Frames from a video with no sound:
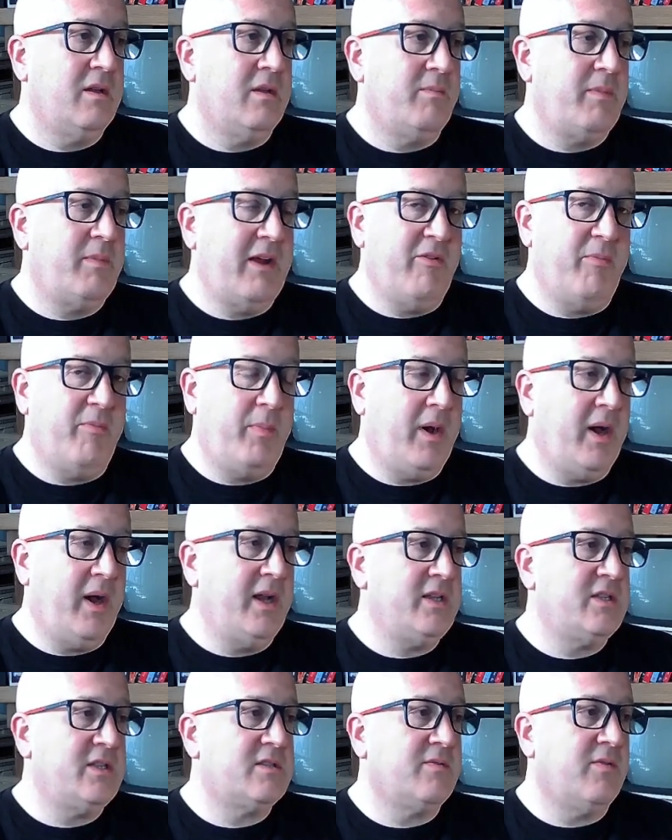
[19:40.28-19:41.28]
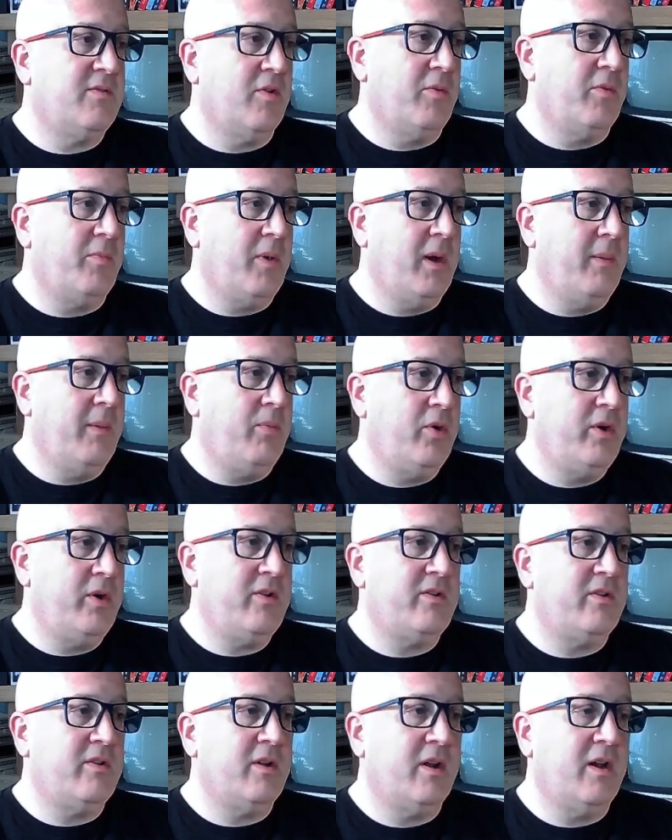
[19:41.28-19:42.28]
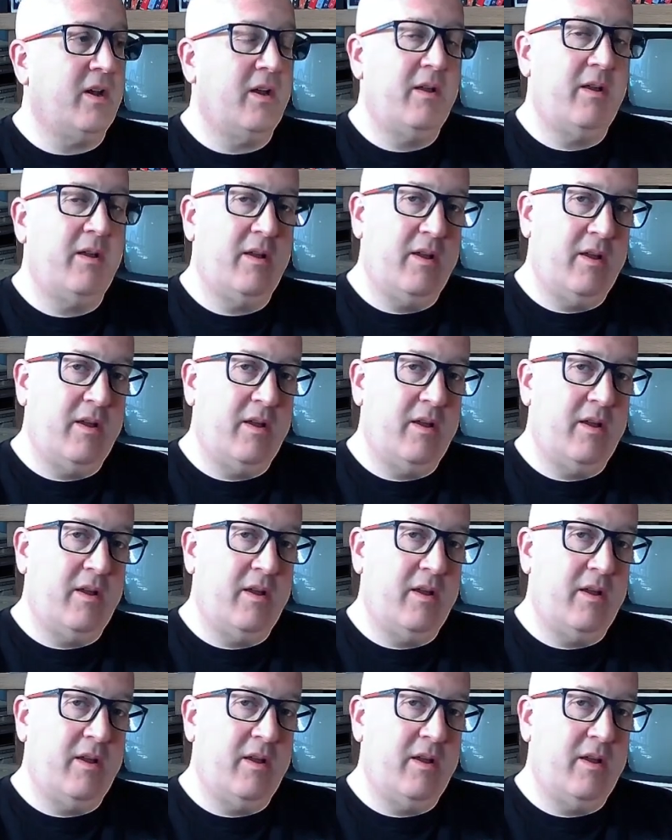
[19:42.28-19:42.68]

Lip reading: a pair of bytes followed by a pointer,